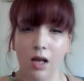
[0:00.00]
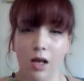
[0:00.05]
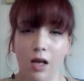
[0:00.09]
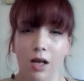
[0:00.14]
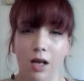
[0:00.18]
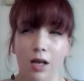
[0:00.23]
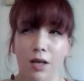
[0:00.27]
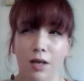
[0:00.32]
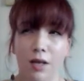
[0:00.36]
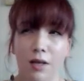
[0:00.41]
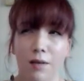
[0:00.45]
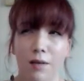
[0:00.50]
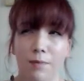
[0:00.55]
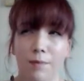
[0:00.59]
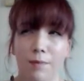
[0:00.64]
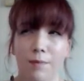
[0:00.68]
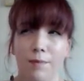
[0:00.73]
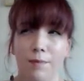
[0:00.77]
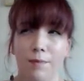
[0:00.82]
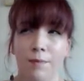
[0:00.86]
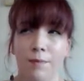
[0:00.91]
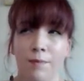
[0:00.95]

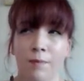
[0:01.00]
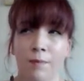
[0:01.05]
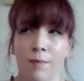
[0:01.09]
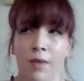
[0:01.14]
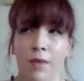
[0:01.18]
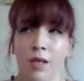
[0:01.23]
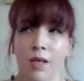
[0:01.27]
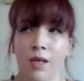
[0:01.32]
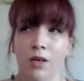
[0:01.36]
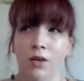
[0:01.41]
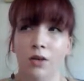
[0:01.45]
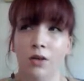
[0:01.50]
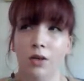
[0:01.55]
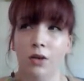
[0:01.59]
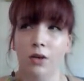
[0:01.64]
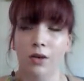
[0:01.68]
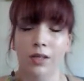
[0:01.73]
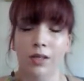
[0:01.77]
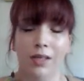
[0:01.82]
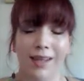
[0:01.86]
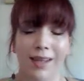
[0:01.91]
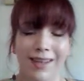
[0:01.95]

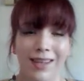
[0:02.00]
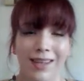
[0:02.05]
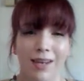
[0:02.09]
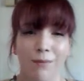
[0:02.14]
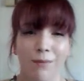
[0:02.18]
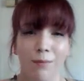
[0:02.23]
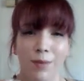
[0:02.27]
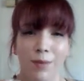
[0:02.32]
or like they've